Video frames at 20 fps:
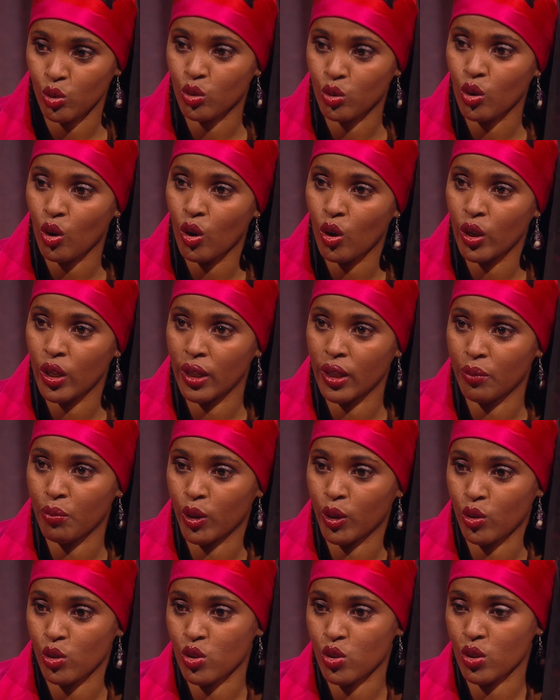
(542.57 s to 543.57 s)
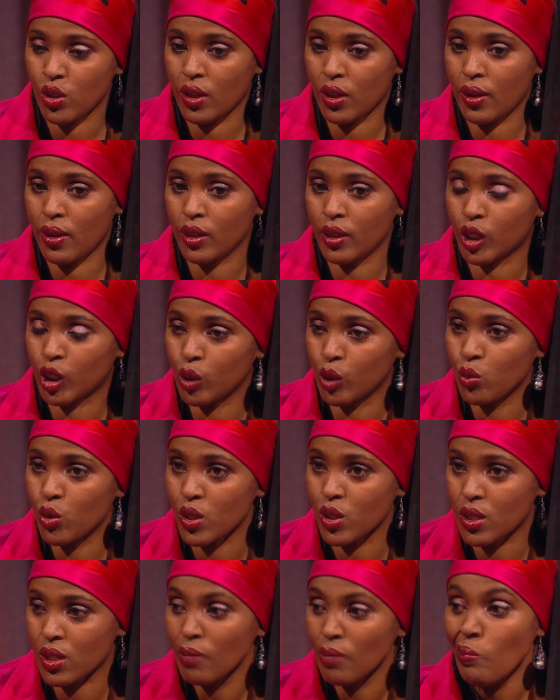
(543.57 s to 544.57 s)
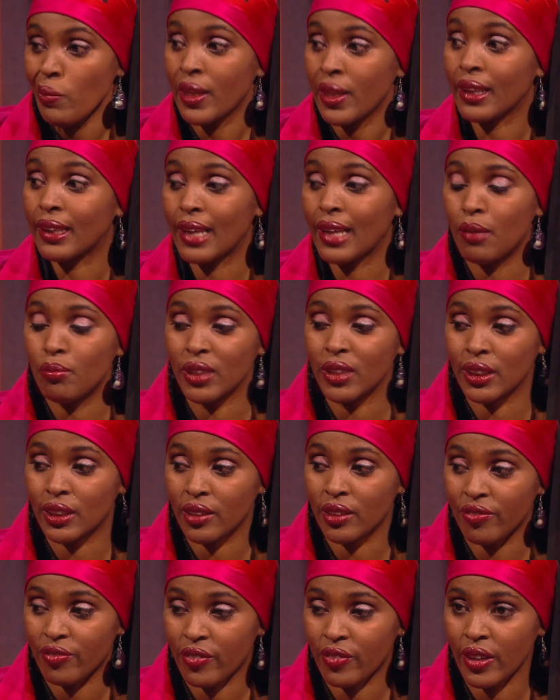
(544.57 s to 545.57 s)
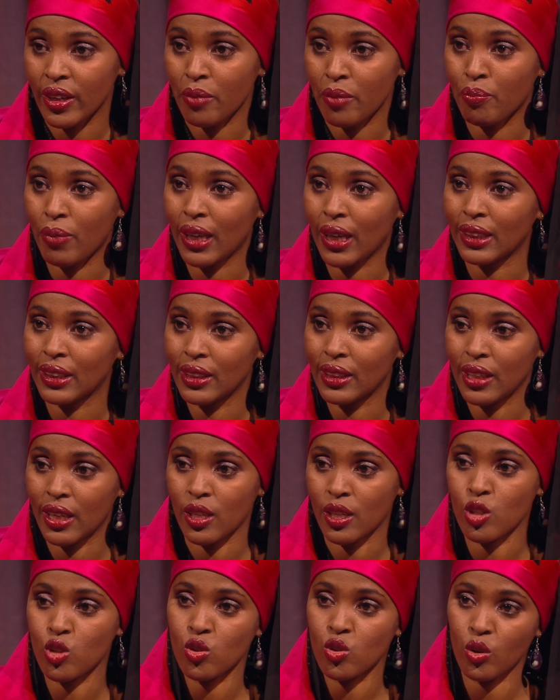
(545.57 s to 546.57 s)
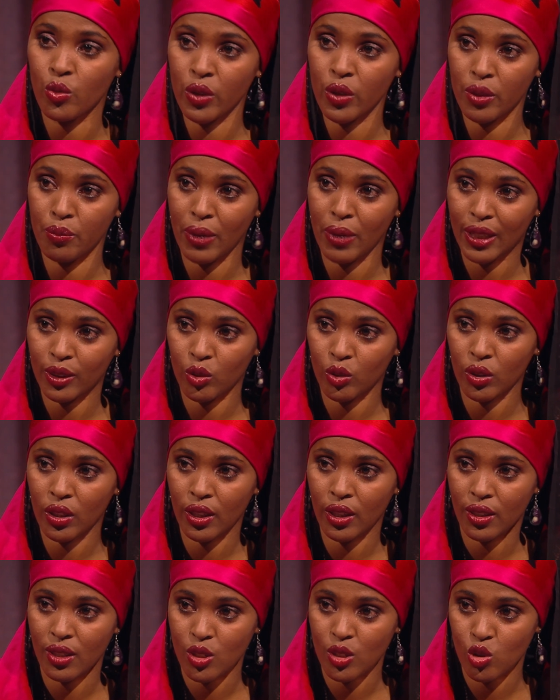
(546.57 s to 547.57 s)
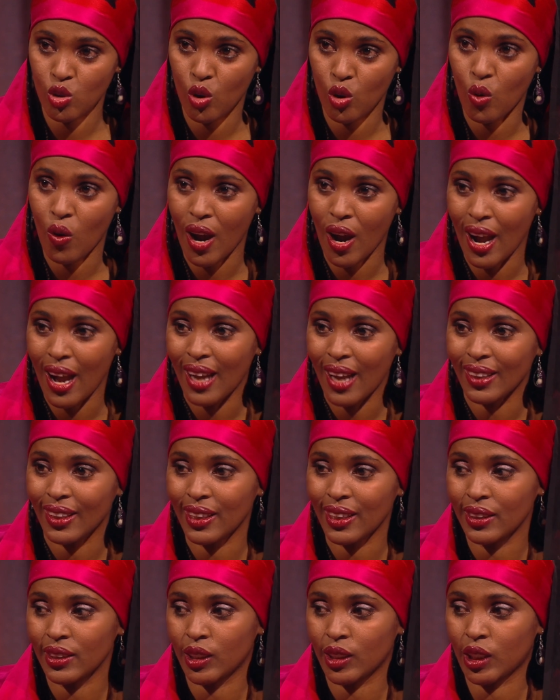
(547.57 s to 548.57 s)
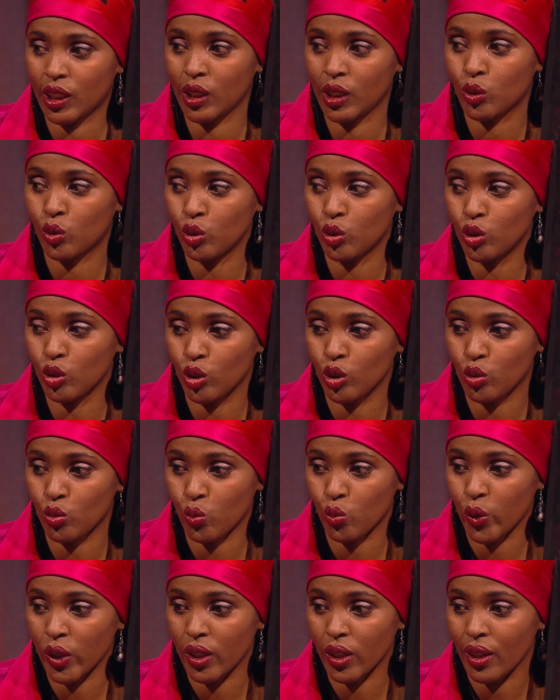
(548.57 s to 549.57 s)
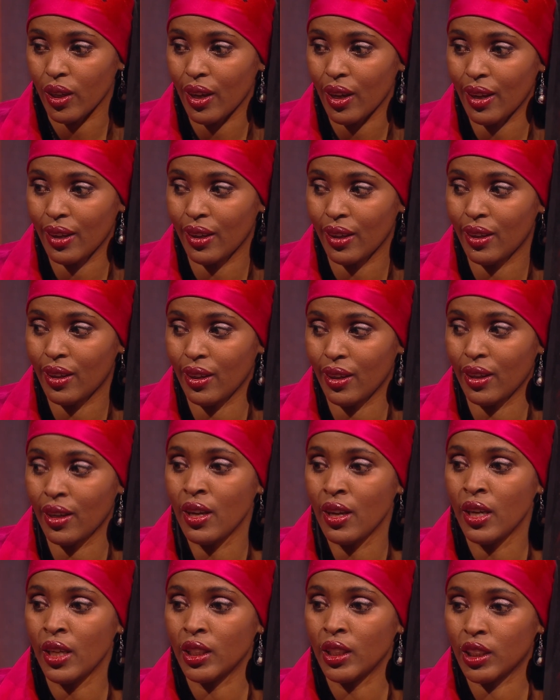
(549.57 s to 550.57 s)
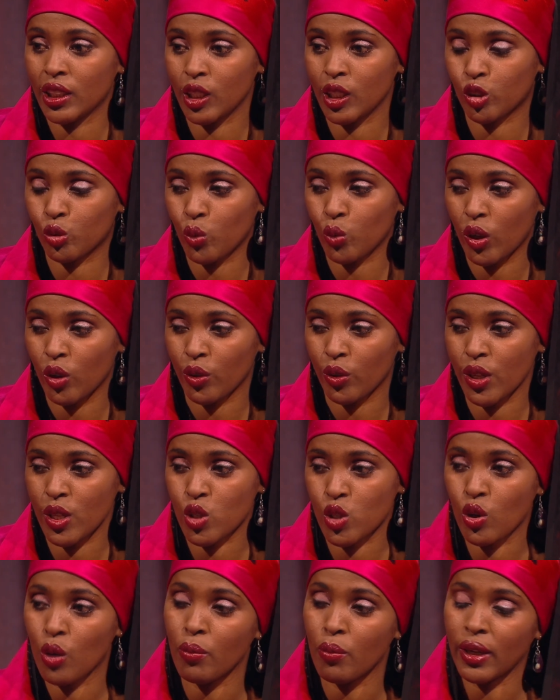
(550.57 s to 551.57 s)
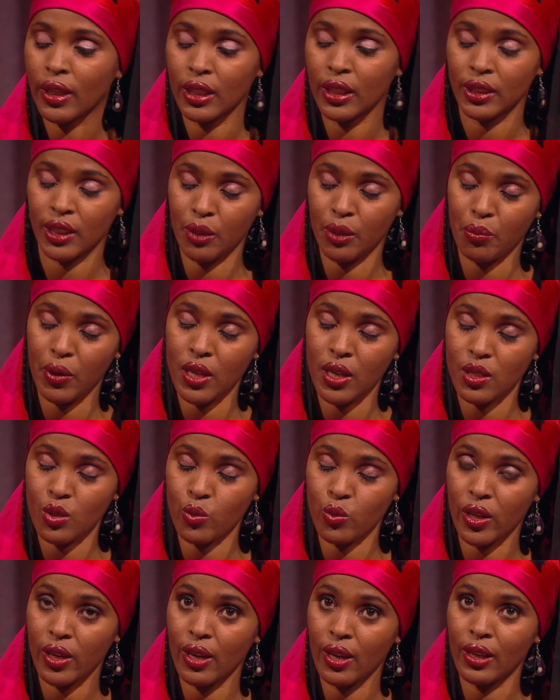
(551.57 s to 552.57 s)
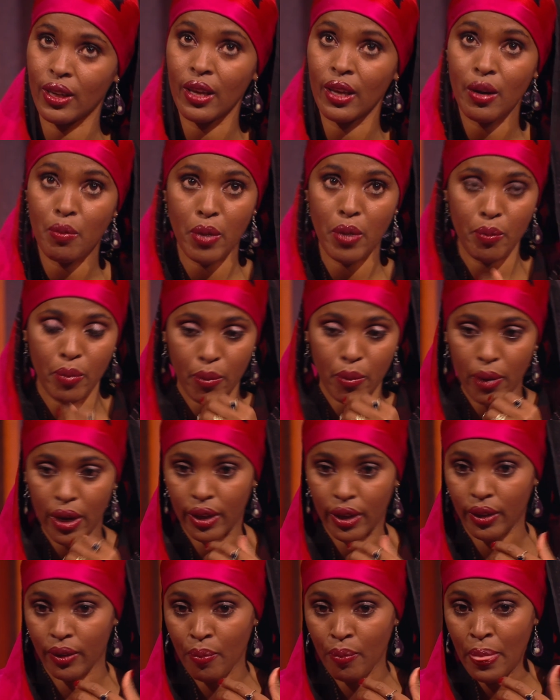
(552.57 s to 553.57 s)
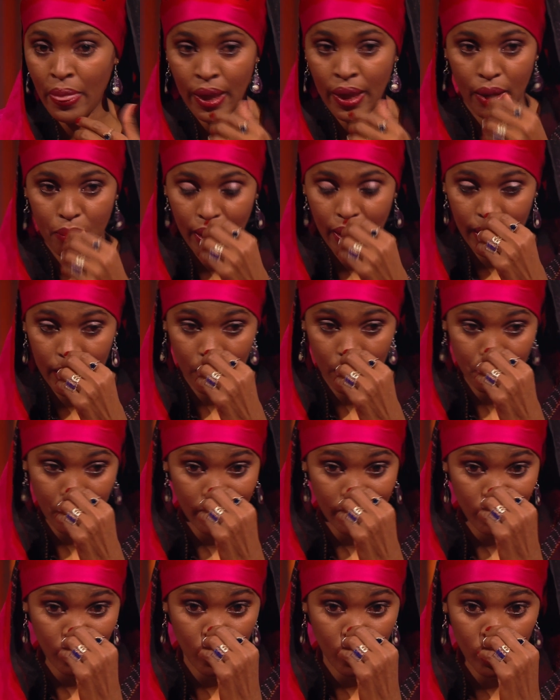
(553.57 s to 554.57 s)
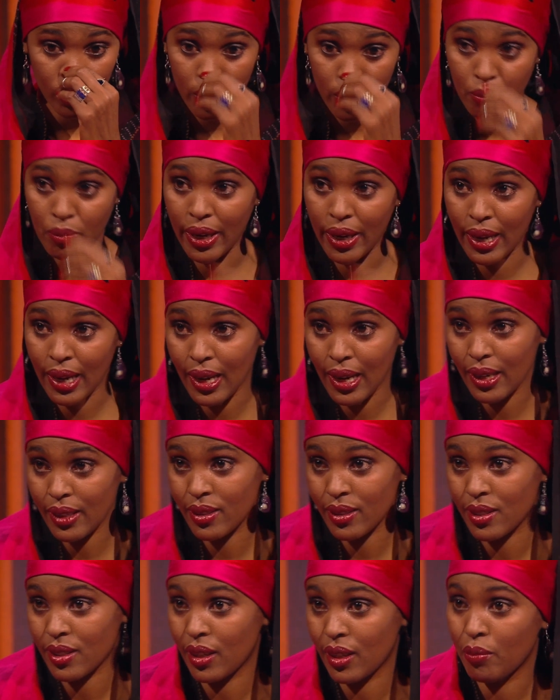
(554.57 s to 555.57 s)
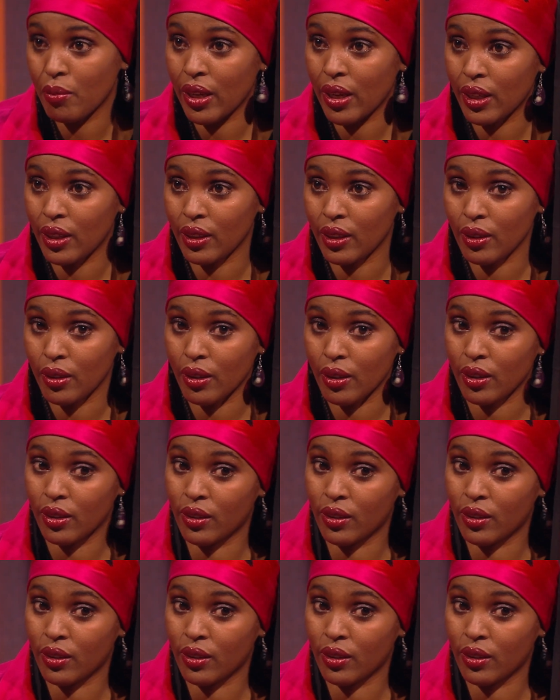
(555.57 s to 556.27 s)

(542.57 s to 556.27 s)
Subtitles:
the toilet, because she was damaged very badly and sew it back together so hard, and she could not wee, and then she swallowed her stomach and she passed away. And I remember my grandmother holding my hands, and my